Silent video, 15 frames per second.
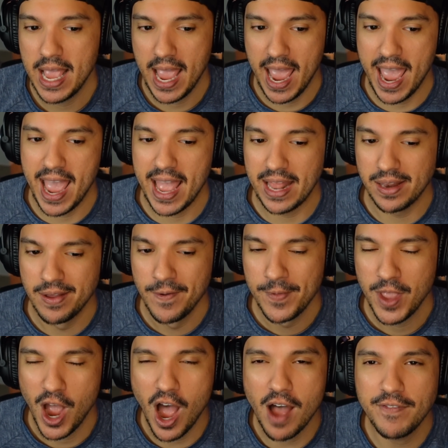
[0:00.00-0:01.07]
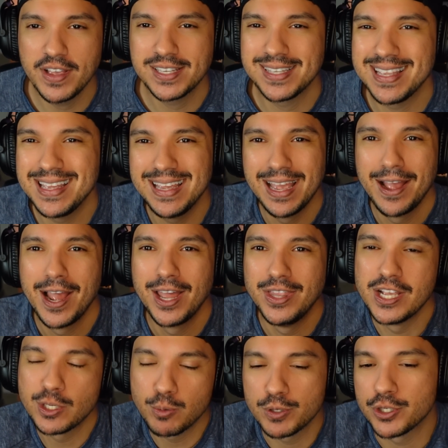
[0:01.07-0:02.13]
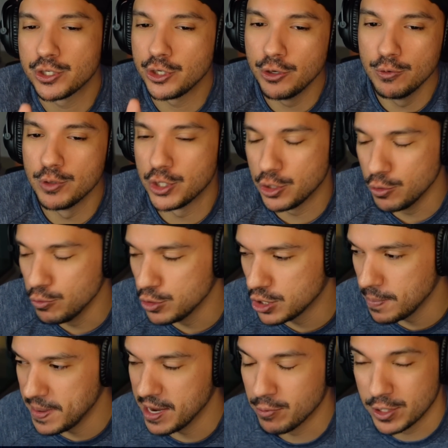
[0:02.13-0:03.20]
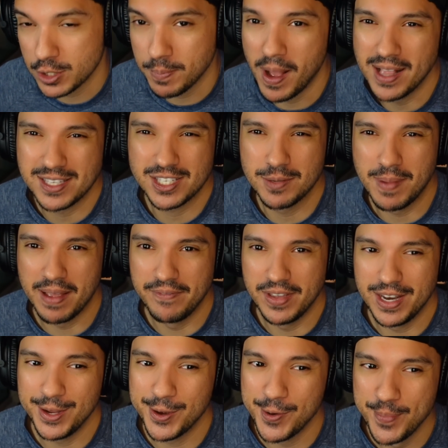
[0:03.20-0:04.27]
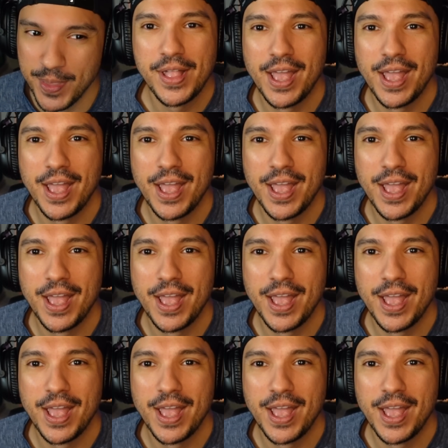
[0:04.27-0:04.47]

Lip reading: and obviously this was too soon to be a response to my video.